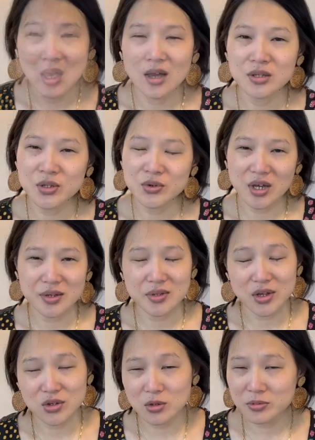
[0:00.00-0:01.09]
And so yes,
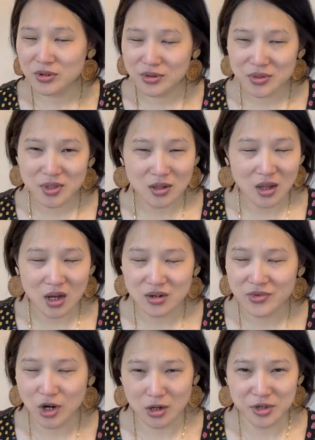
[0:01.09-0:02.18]
I do produce a lot
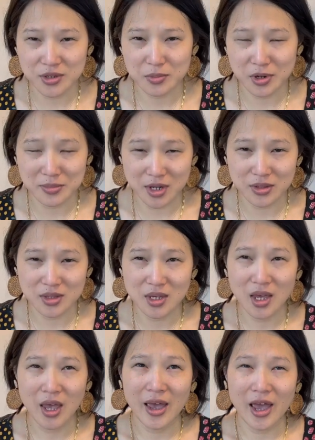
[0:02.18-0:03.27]
of garments per month,
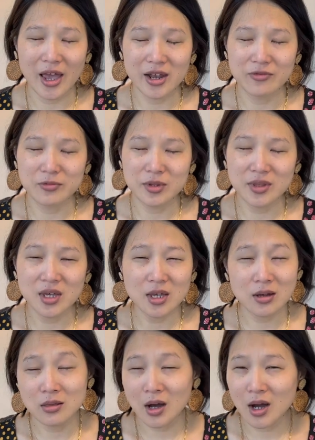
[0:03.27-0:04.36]
and I've been thinking
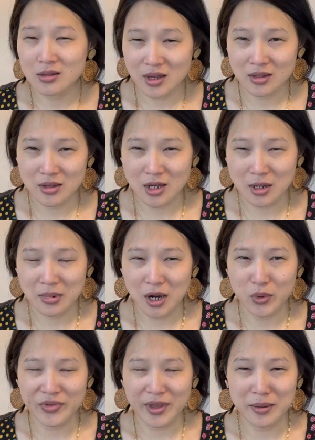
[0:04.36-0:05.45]
a lot lately
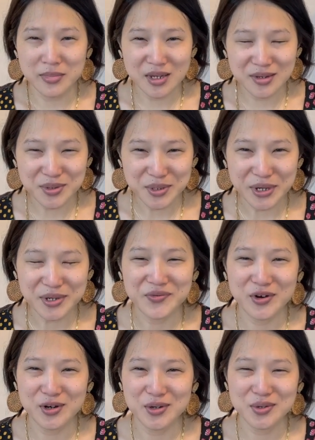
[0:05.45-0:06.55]
about what that means as
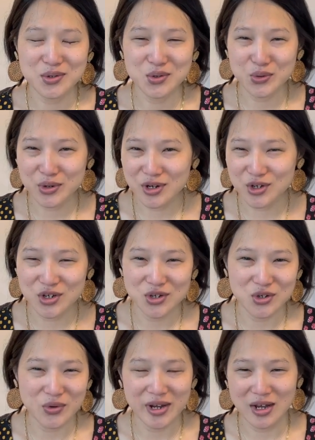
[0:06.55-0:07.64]
far as storage and
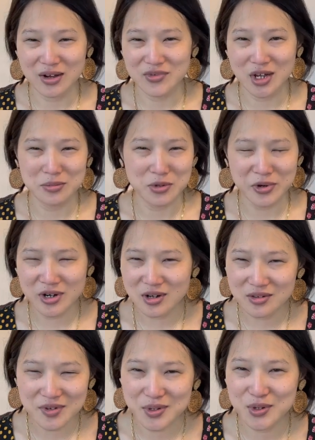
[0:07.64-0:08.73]
do I have time to wear
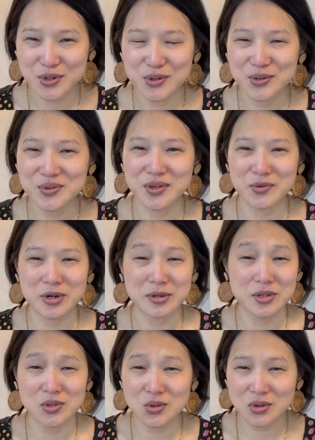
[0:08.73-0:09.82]
all these clothes and where I'm going
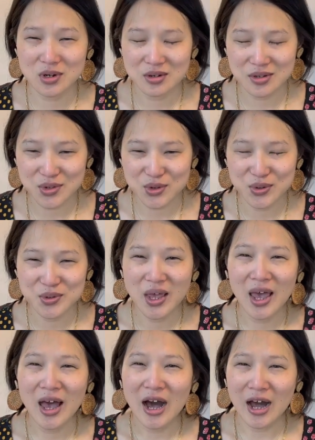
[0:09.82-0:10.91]
to store all these clothes.
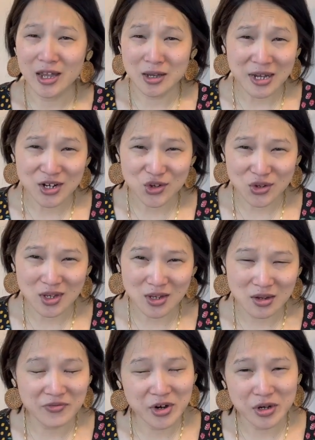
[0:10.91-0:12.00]
I am actually
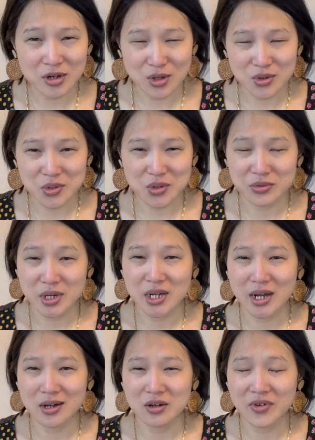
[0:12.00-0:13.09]
getting very close to running
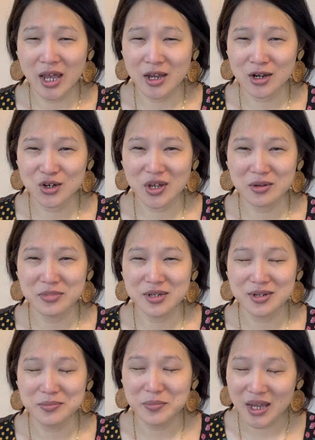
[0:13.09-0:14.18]
out of hangers. I've been
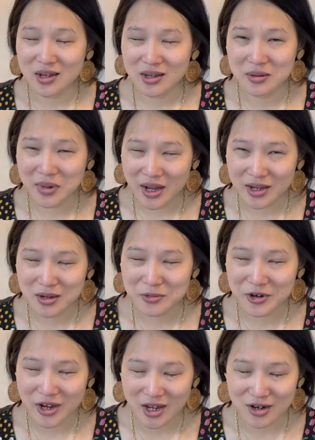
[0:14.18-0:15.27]
debating buying more
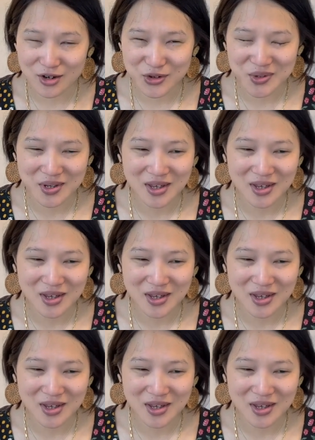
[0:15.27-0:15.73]
hangers.